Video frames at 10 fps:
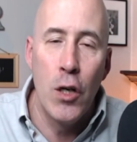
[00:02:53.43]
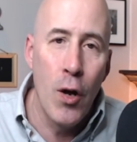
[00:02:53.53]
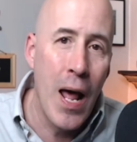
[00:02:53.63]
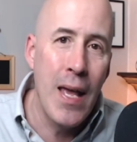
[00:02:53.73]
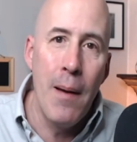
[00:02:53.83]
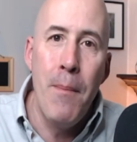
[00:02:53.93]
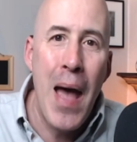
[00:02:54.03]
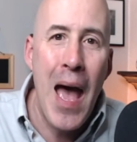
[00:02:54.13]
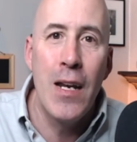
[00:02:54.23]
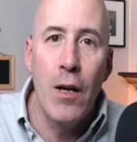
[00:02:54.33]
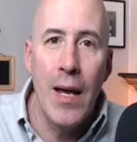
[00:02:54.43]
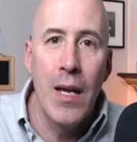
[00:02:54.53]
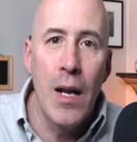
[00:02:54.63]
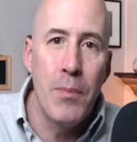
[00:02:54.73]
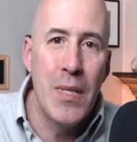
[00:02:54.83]
Could I get mad? Could I get
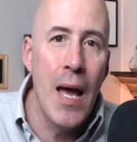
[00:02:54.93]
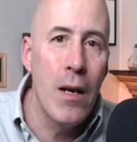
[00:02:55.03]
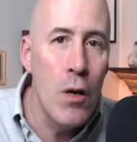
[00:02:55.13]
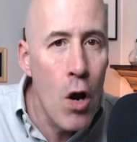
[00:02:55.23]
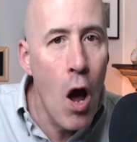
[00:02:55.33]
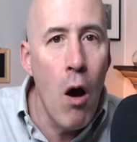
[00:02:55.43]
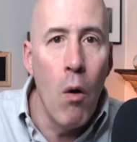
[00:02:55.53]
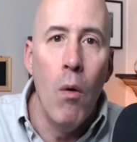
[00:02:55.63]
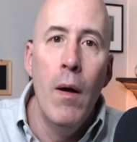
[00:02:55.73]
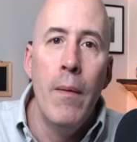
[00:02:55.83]
upset? No.